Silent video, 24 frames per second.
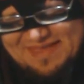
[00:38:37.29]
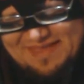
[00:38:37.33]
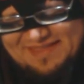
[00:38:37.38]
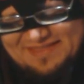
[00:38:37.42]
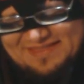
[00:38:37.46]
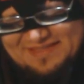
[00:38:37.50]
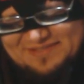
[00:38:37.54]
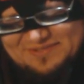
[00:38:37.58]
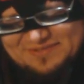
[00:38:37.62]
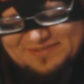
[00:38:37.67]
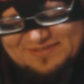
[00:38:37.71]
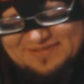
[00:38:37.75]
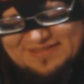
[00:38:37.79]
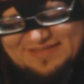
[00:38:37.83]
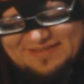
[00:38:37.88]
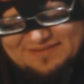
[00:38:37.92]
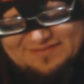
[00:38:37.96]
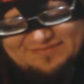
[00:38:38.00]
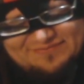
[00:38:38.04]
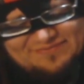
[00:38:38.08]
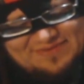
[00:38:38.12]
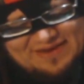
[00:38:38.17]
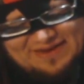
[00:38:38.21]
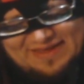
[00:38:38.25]
man. This
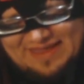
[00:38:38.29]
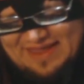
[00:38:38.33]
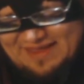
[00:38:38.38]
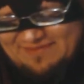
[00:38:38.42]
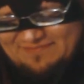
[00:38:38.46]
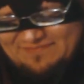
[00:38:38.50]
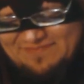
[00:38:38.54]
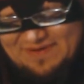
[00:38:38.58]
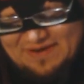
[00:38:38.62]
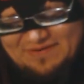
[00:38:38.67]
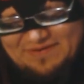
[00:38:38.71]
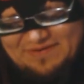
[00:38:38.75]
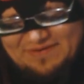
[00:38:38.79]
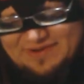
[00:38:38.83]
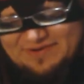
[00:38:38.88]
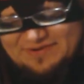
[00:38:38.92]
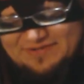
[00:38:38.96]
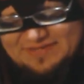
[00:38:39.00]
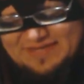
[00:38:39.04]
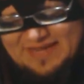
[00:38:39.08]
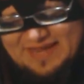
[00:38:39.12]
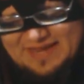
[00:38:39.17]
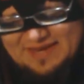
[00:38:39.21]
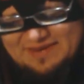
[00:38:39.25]
again very
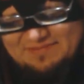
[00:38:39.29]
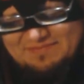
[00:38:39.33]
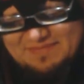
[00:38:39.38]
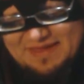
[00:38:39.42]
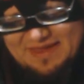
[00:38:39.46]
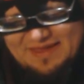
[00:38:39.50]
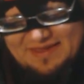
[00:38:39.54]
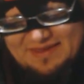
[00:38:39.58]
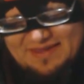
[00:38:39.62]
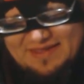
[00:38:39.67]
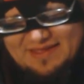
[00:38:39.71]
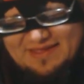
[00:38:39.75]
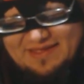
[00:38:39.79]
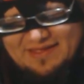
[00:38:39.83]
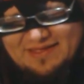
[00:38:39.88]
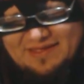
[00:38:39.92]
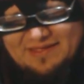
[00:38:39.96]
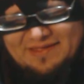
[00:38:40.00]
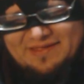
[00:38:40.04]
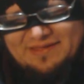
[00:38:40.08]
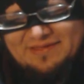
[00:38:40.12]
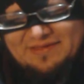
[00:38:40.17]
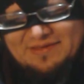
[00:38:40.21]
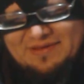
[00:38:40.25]
entertaining, man.
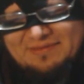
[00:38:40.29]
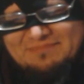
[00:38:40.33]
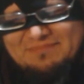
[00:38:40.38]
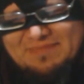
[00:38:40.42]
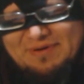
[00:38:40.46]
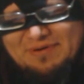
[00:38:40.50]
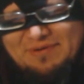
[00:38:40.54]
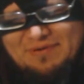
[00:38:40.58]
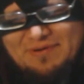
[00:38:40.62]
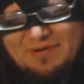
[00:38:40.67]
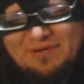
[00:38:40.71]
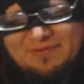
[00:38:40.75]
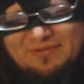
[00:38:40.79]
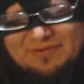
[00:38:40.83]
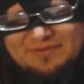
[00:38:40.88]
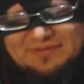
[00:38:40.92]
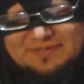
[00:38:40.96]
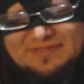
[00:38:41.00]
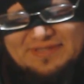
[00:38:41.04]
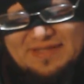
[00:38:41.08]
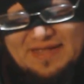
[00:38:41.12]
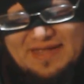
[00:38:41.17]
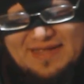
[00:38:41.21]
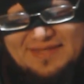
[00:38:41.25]
I mirror all
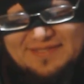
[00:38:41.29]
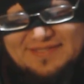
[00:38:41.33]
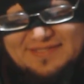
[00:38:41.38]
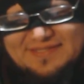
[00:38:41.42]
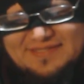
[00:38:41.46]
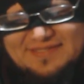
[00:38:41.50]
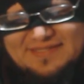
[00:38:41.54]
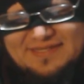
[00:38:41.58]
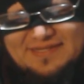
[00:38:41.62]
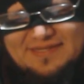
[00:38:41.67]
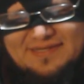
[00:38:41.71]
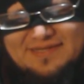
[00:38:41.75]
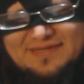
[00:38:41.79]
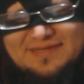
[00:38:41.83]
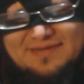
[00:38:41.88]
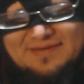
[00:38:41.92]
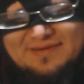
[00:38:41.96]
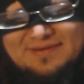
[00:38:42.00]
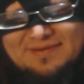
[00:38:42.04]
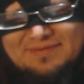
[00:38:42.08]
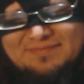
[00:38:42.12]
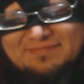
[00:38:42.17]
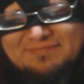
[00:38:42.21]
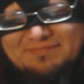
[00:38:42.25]
those thoughts.
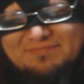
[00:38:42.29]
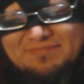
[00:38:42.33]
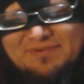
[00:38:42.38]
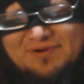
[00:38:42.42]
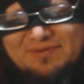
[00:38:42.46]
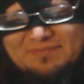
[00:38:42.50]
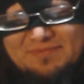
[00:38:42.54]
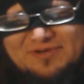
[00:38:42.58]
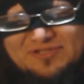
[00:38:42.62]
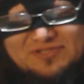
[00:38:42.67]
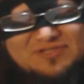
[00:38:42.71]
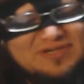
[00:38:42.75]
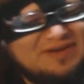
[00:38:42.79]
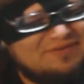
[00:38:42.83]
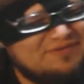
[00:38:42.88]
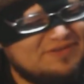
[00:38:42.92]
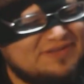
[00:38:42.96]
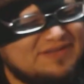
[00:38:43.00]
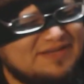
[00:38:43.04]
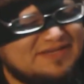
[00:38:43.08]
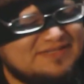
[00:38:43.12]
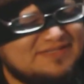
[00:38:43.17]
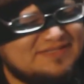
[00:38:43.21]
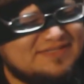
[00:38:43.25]
Pretty much
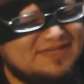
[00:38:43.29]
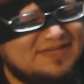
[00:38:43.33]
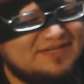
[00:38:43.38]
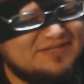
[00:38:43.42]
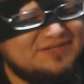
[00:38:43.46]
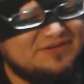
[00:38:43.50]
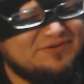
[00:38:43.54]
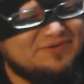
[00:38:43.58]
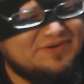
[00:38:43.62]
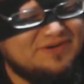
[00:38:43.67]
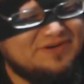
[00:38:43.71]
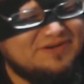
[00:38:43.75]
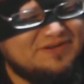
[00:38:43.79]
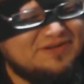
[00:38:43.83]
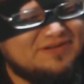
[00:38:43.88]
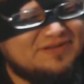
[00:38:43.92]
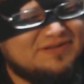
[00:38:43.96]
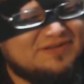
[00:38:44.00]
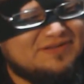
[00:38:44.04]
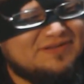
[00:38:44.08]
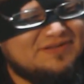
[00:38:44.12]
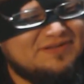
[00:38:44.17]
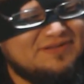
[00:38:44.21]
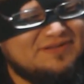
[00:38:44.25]
everything I said during
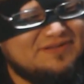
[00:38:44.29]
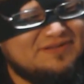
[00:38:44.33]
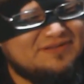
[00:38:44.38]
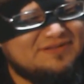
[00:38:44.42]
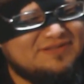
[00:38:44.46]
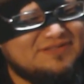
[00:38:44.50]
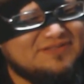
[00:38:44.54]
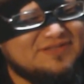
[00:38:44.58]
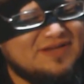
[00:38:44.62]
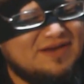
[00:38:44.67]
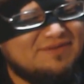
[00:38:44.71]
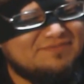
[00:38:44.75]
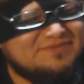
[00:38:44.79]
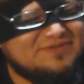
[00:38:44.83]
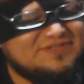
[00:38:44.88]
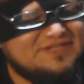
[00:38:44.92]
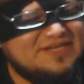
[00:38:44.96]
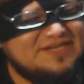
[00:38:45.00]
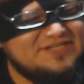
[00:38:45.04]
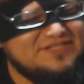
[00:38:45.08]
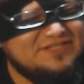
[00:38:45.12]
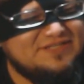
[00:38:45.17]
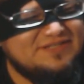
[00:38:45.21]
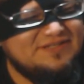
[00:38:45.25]
this
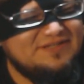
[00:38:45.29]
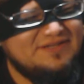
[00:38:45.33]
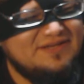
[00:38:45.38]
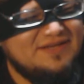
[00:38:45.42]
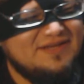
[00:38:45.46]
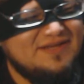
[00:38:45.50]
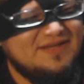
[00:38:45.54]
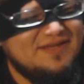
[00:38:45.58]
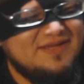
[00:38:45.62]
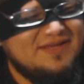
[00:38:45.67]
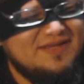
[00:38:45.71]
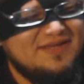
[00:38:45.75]
conversation.